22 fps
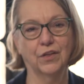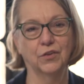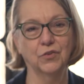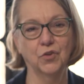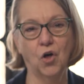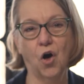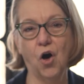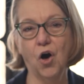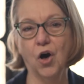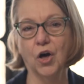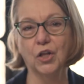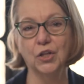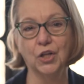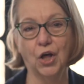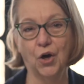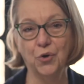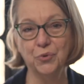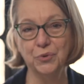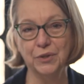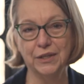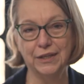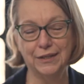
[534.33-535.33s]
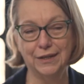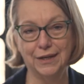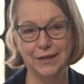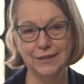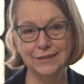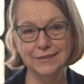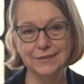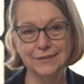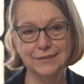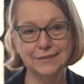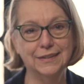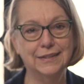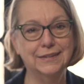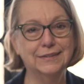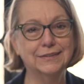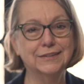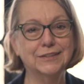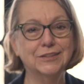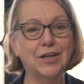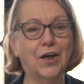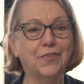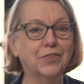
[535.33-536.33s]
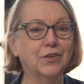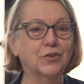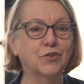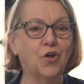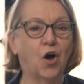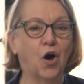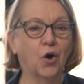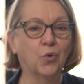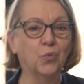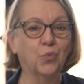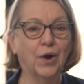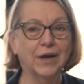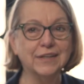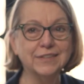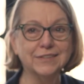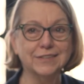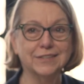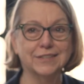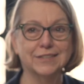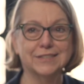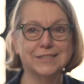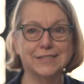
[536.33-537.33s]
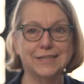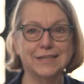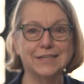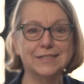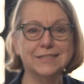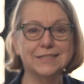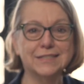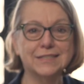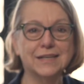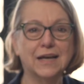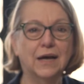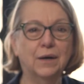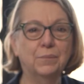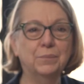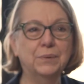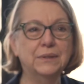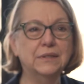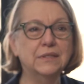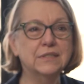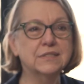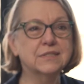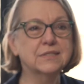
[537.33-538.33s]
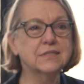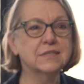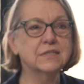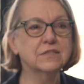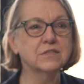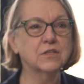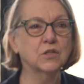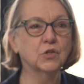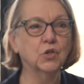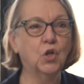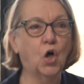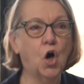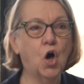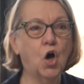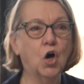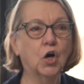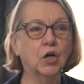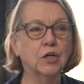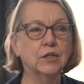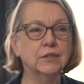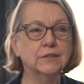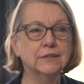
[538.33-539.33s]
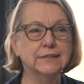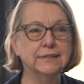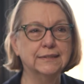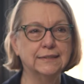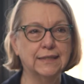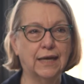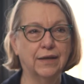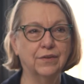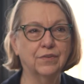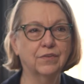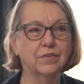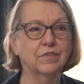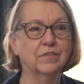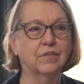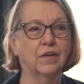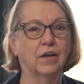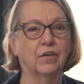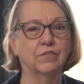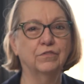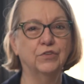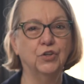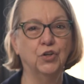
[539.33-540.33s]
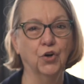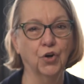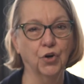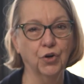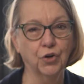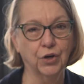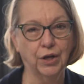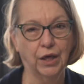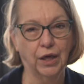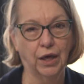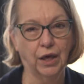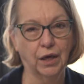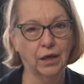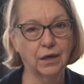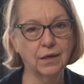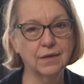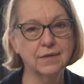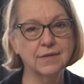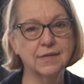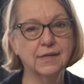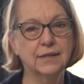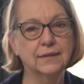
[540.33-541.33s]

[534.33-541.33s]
the long loneliness. It's not the long restlessness, but it's this long sense of yearning.